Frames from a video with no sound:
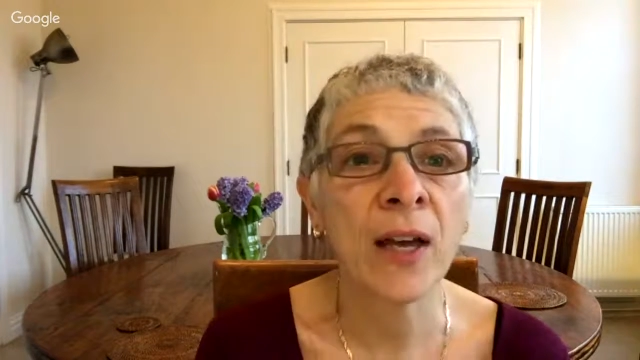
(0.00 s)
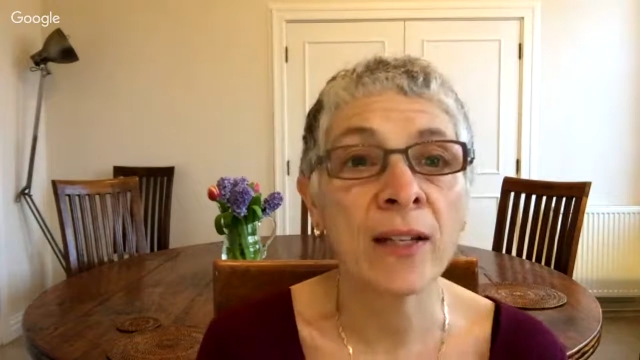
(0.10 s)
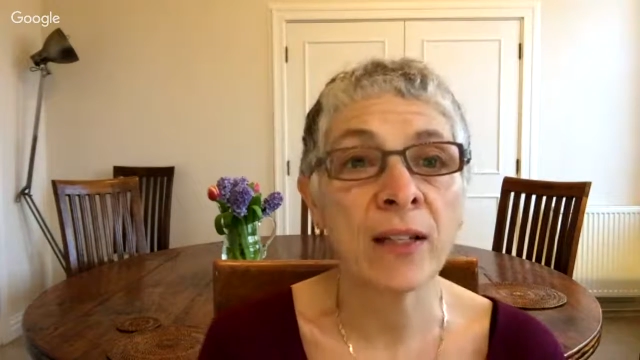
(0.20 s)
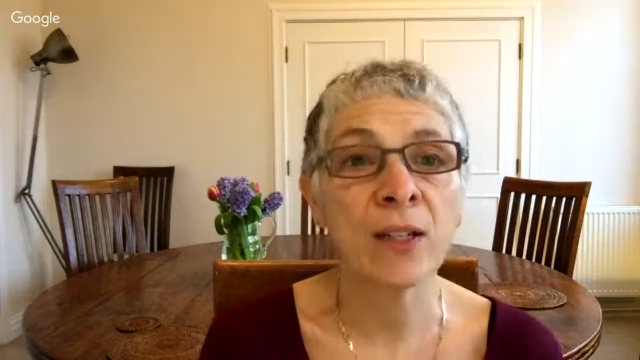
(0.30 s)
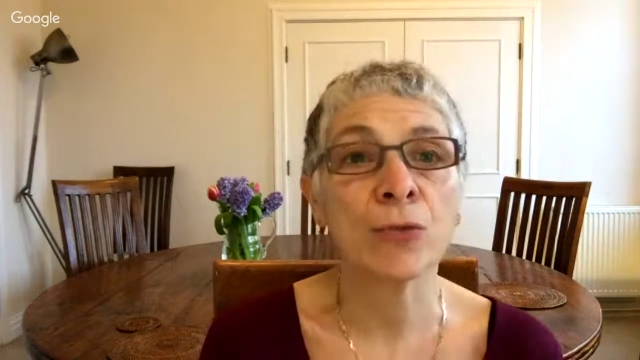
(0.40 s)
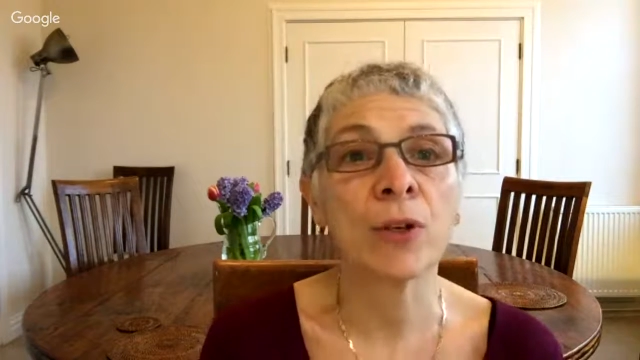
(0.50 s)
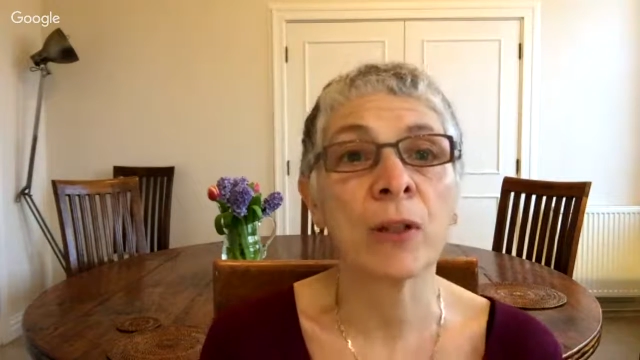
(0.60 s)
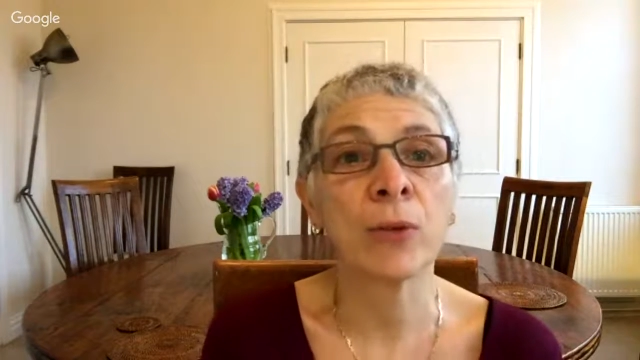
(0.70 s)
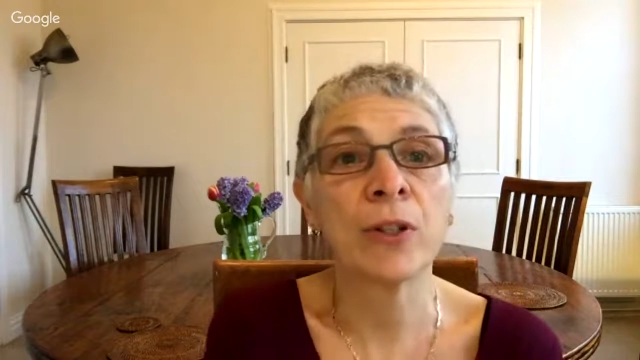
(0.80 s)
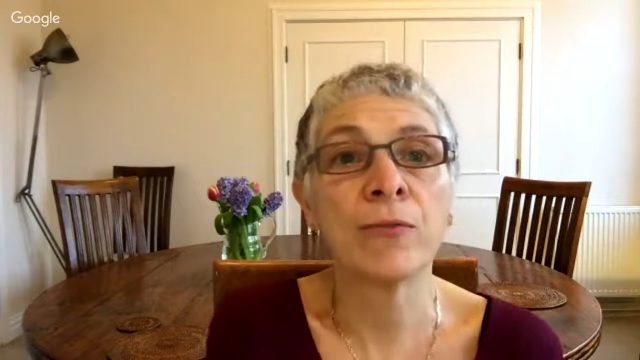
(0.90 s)
that
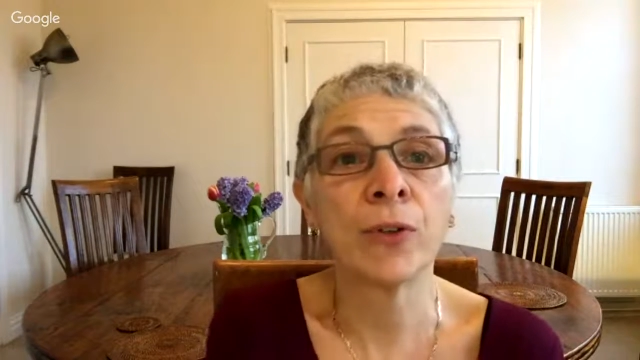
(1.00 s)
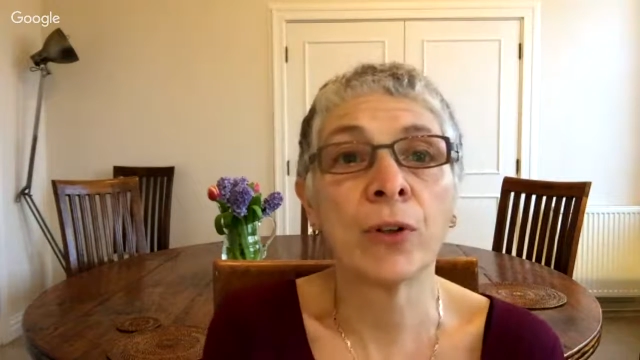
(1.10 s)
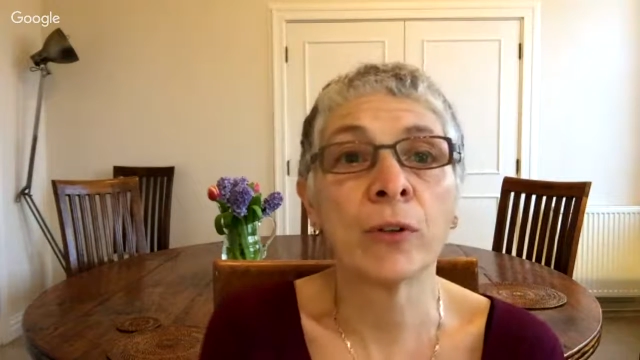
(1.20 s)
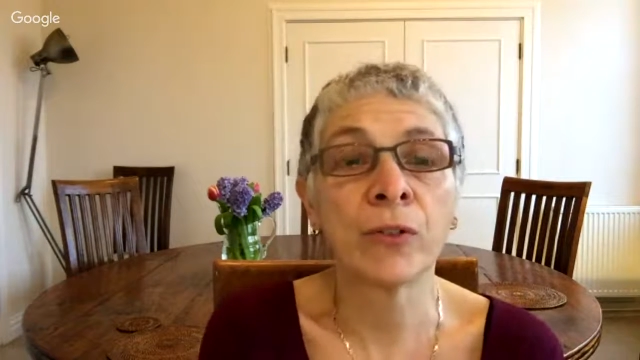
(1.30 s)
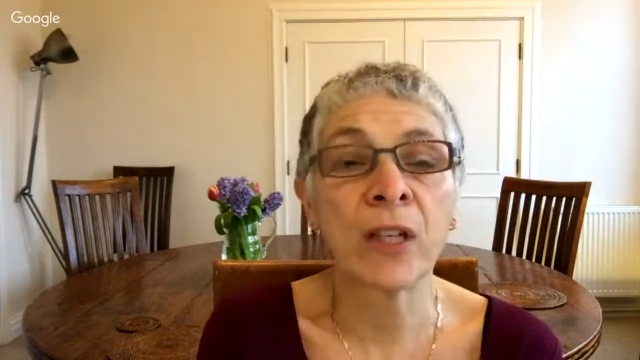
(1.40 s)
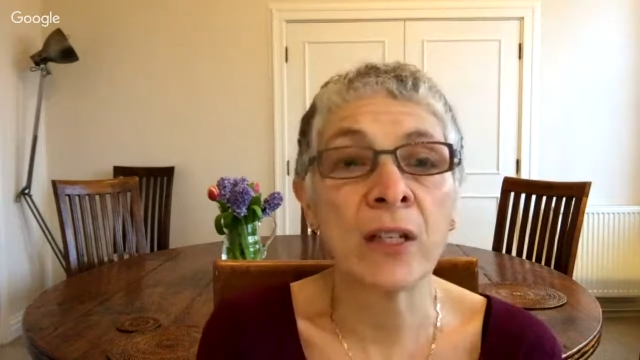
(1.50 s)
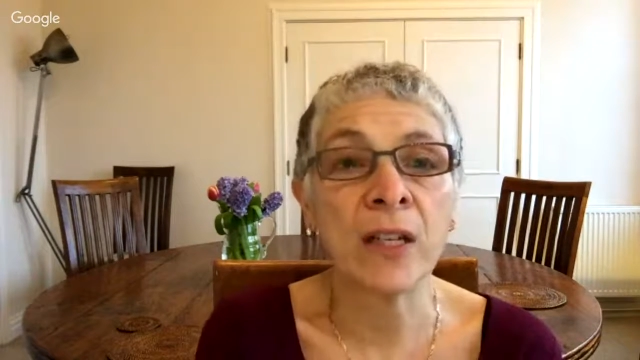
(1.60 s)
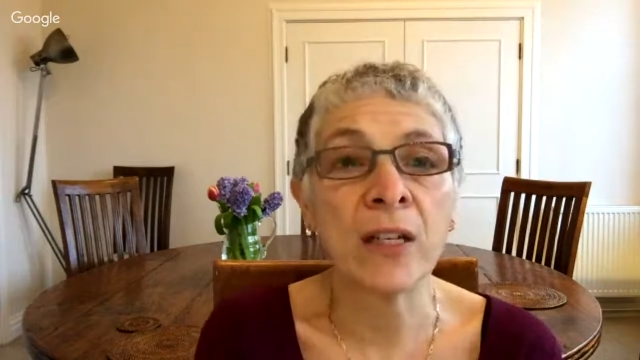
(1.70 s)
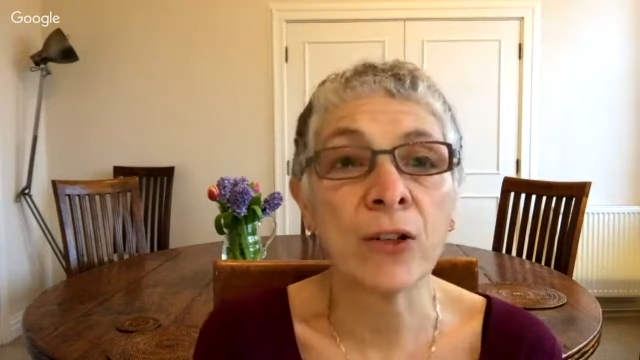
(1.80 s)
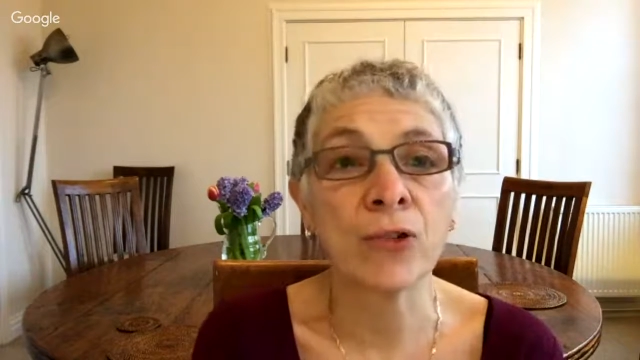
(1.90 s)
Israel was involved
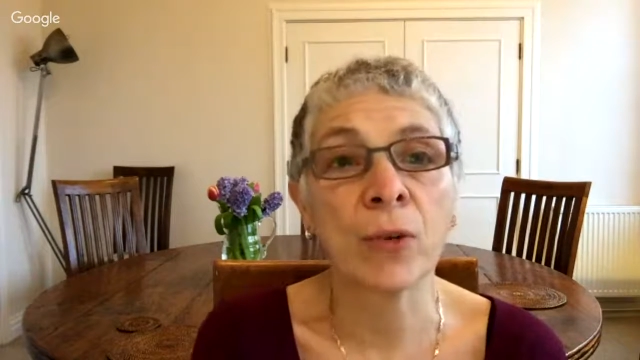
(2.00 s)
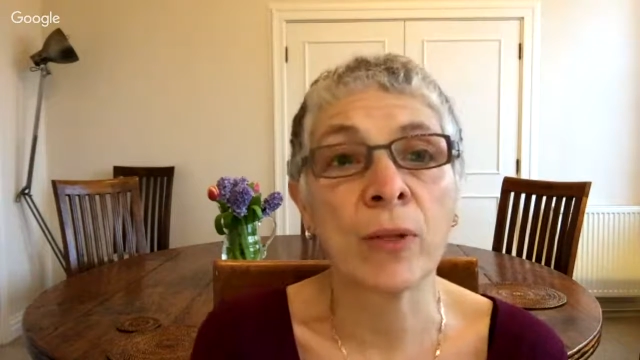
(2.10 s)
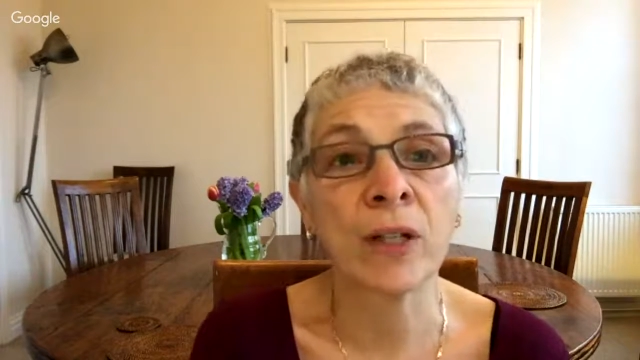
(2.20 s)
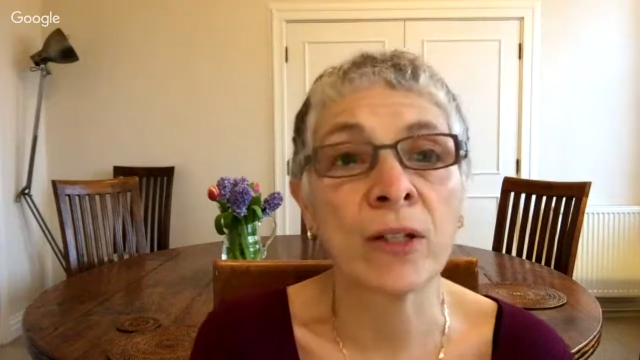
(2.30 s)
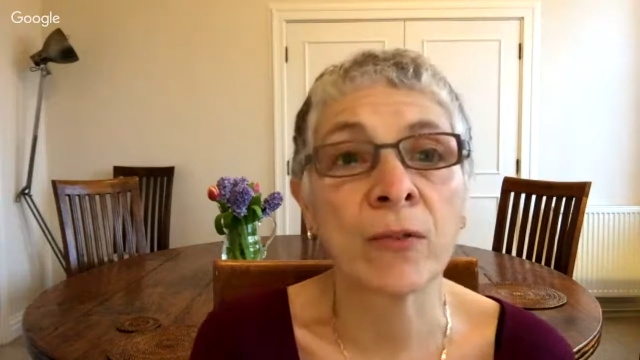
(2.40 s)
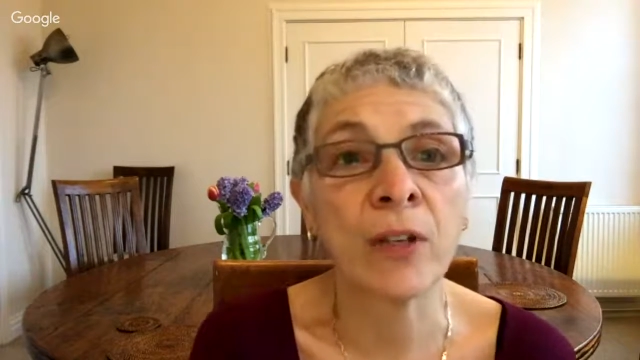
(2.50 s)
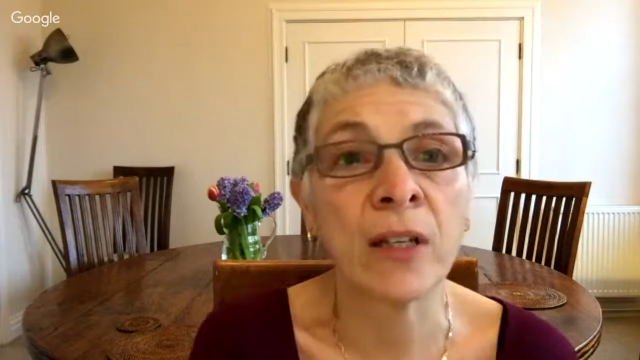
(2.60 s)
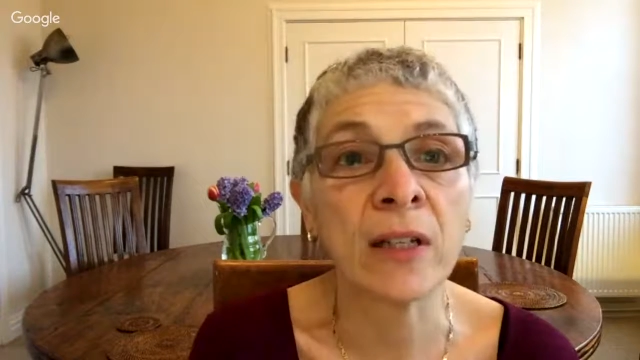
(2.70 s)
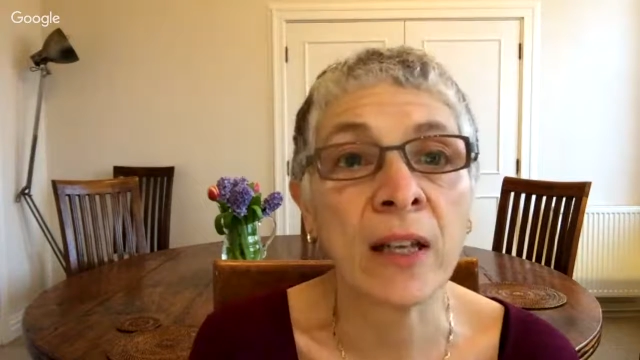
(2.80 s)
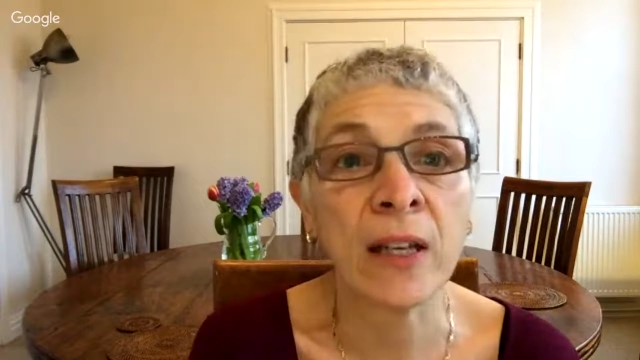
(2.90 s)
in indiscriminate
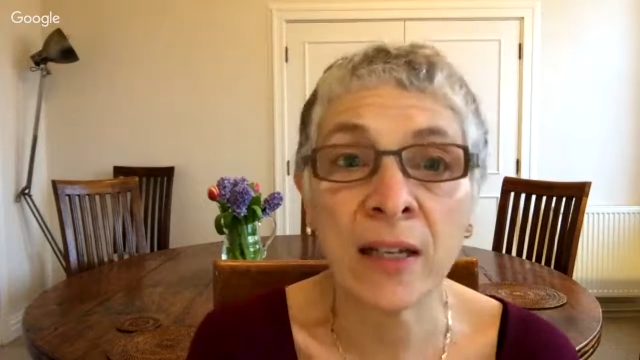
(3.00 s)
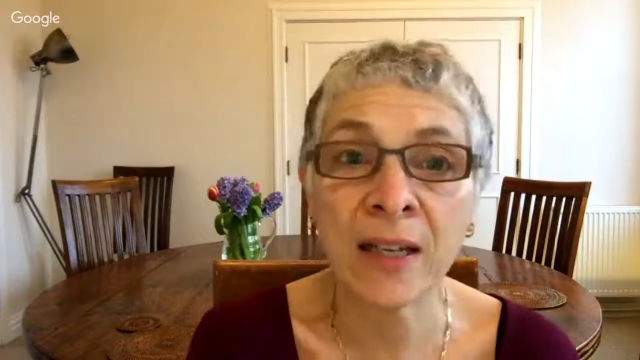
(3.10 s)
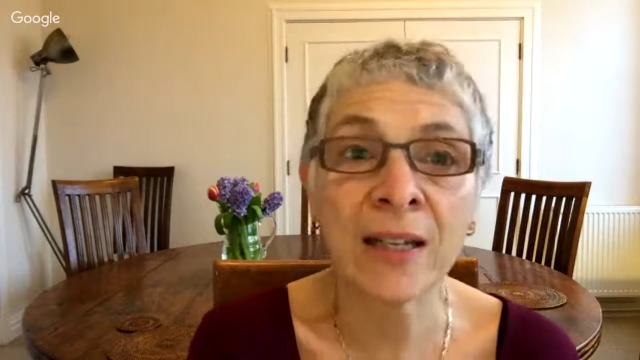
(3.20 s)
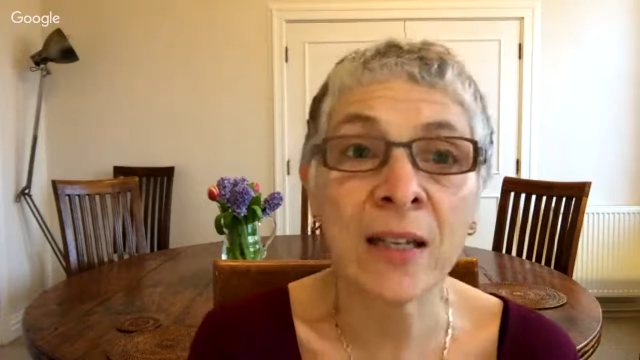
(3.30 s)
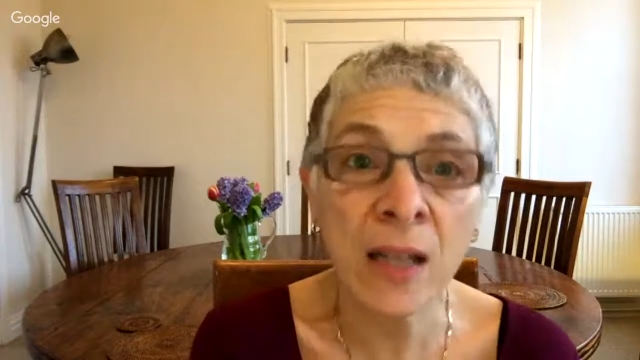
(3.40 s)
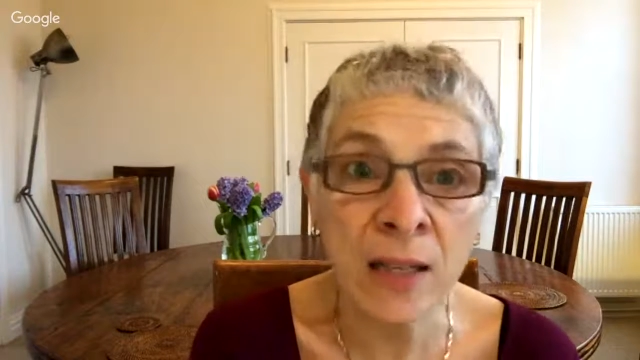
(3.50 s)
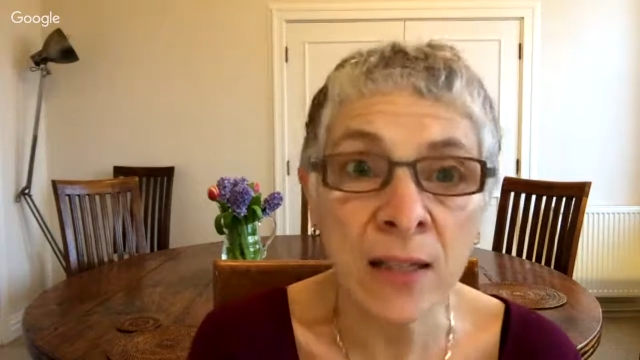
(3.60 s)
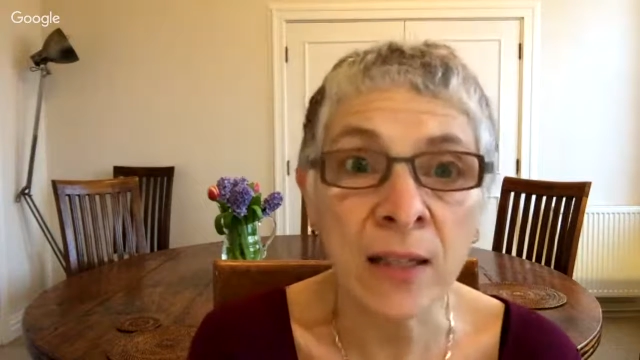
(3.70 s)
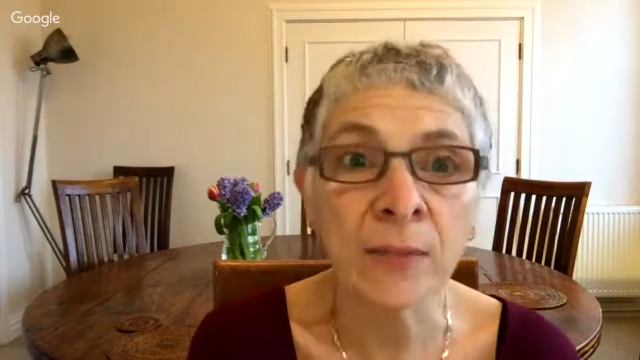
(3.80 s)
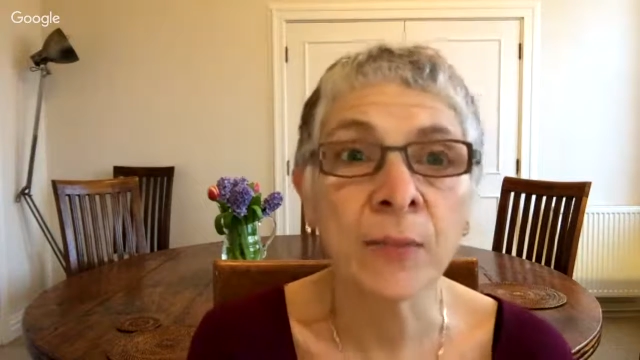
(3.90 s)
civilian killing in Gaza.